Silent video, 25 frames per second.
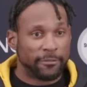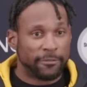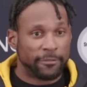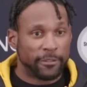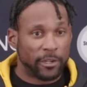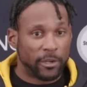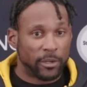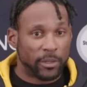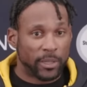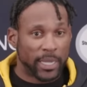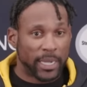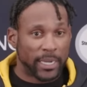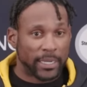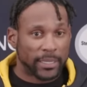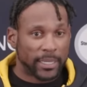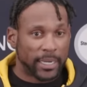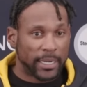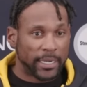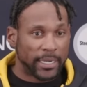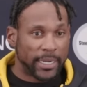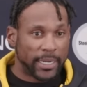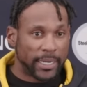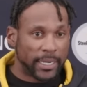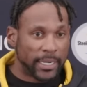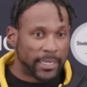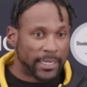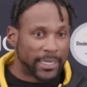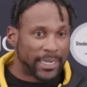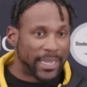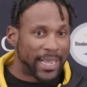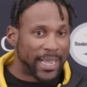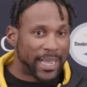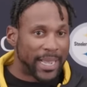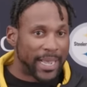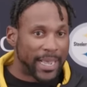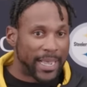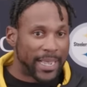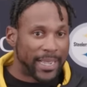and felt like they needed a
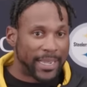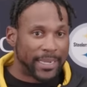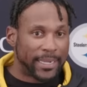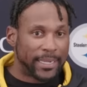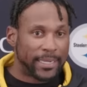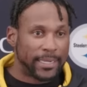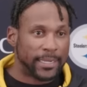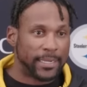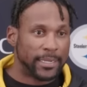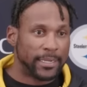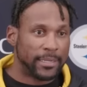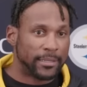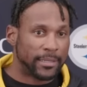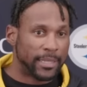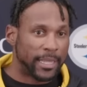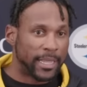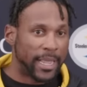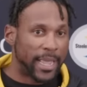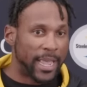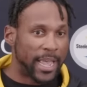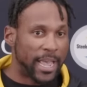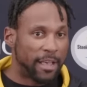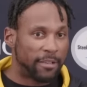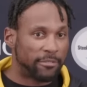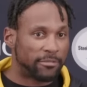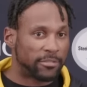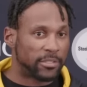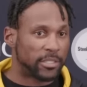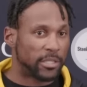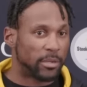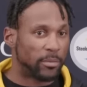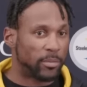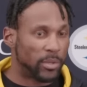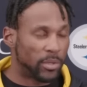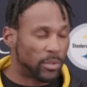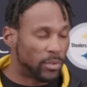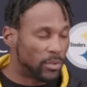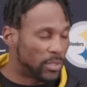guy that have
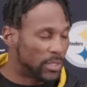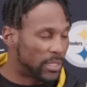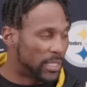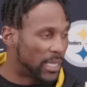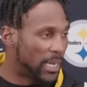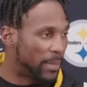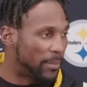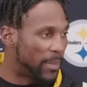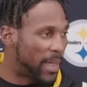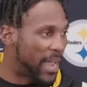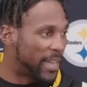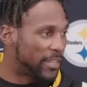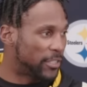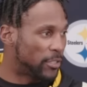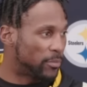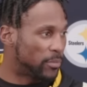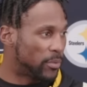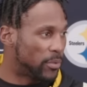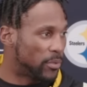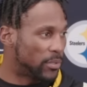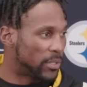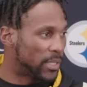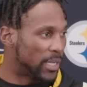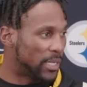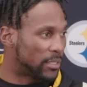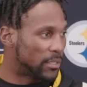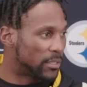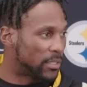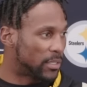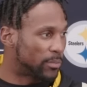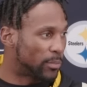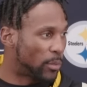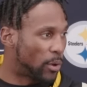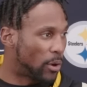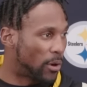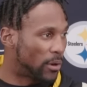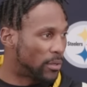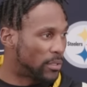some of those same attributes. That's a
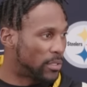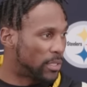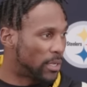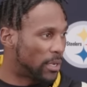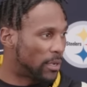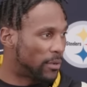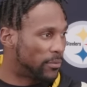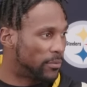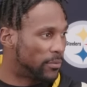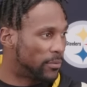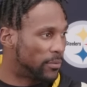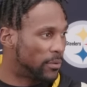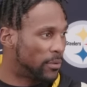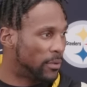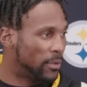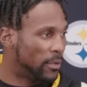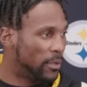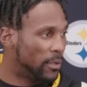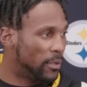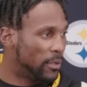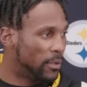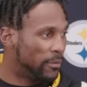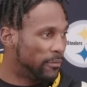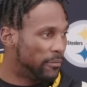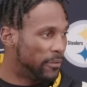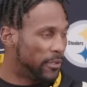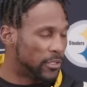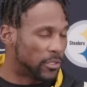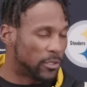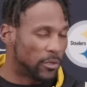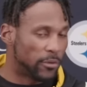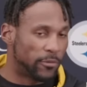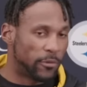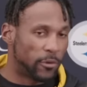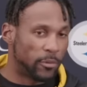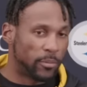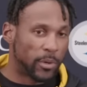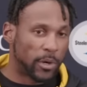smart, tough,
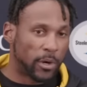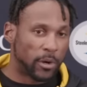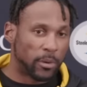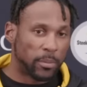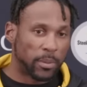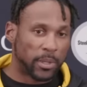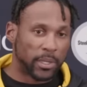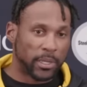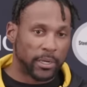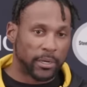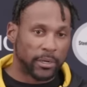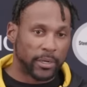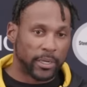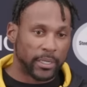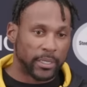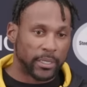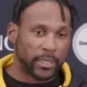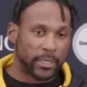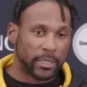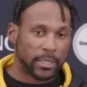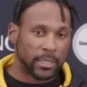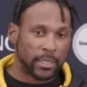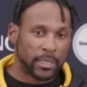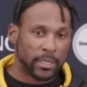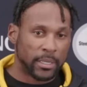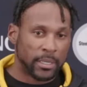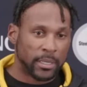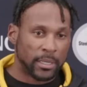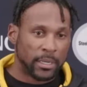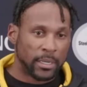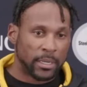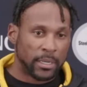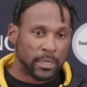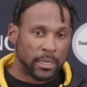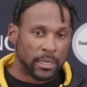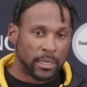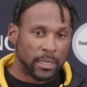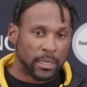physical football player, and
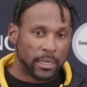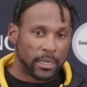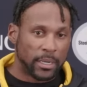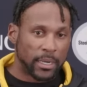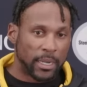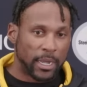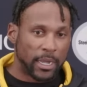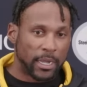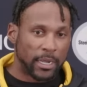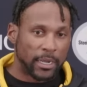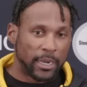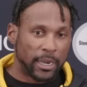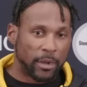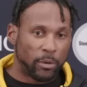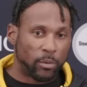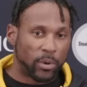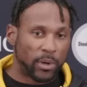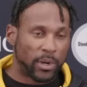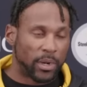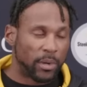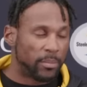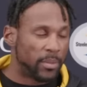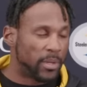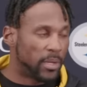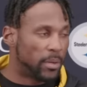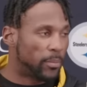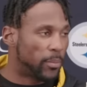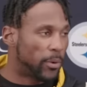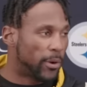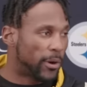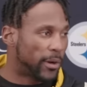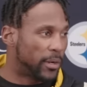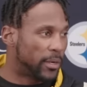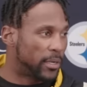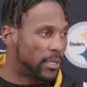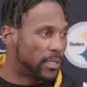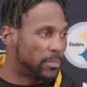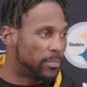and I, and I wanted to be a
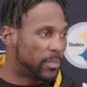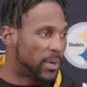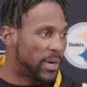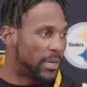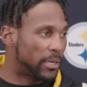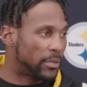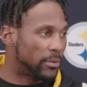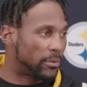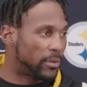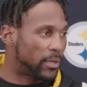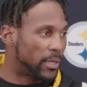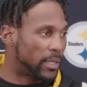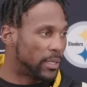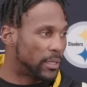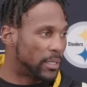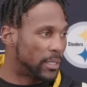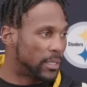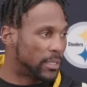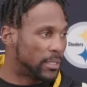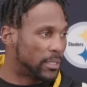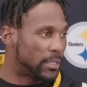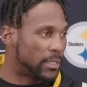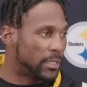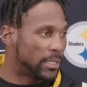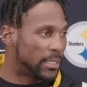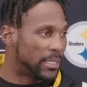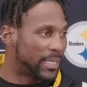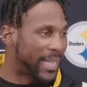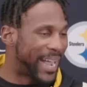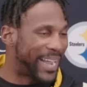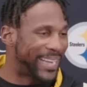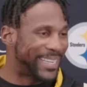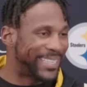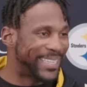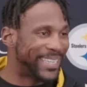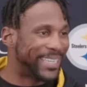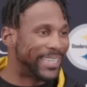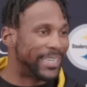part of this pedigree and this this
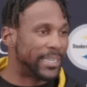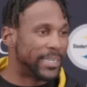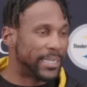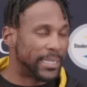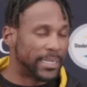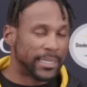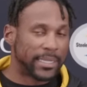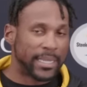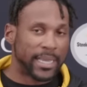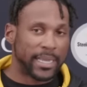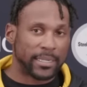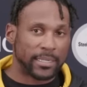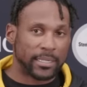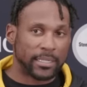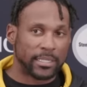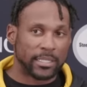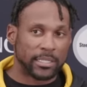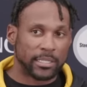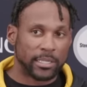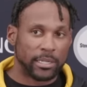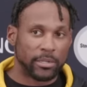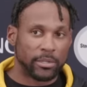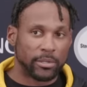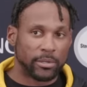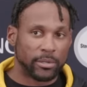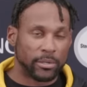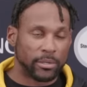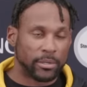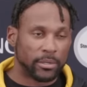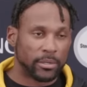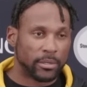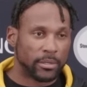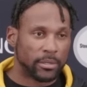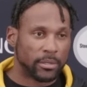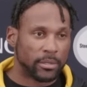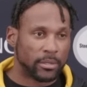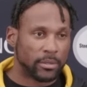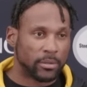identity that this Steeler
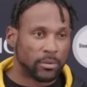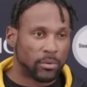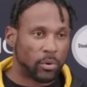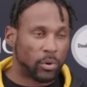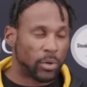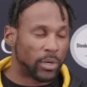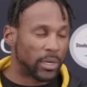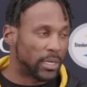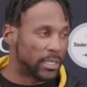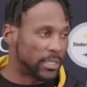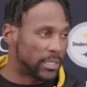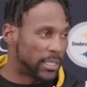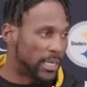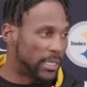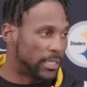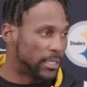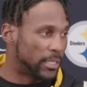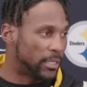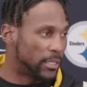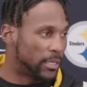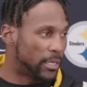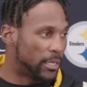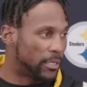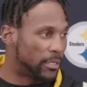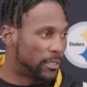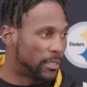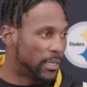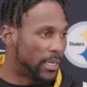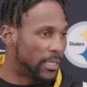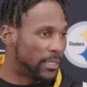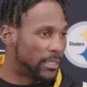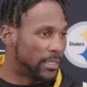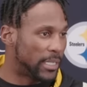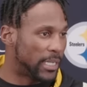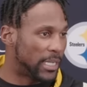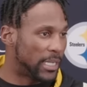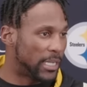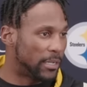organization and,
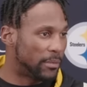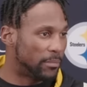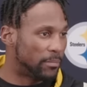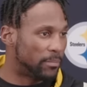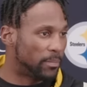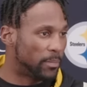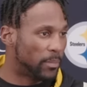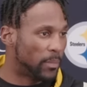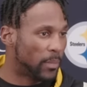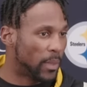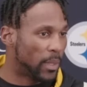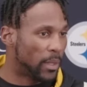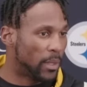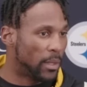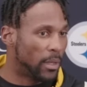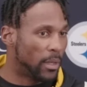and team